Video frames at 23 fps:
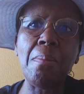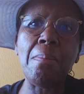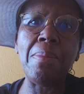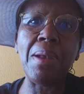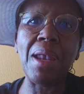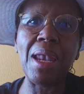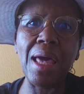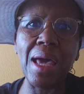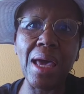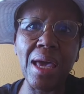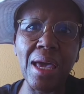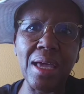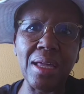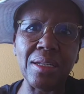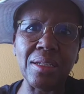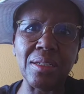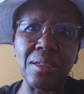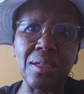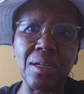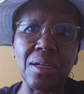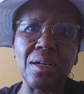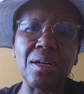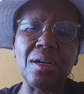
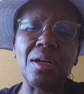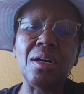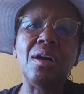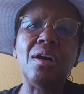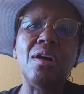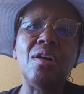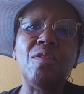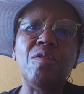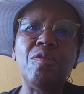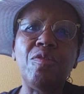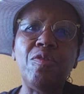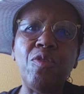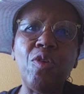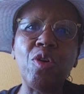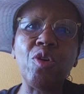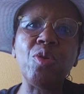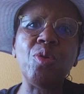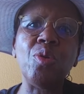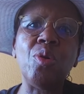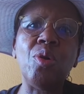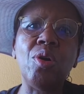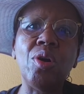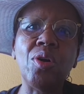planned for
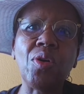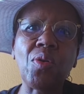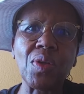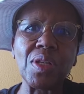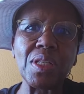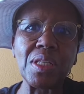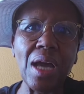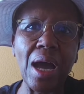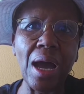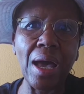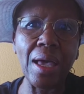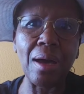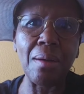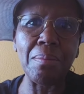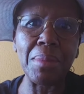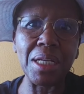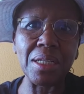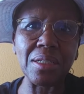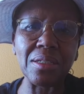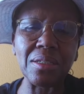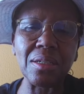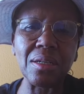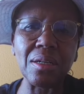your
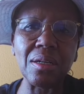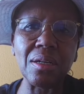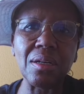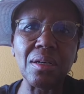retirement,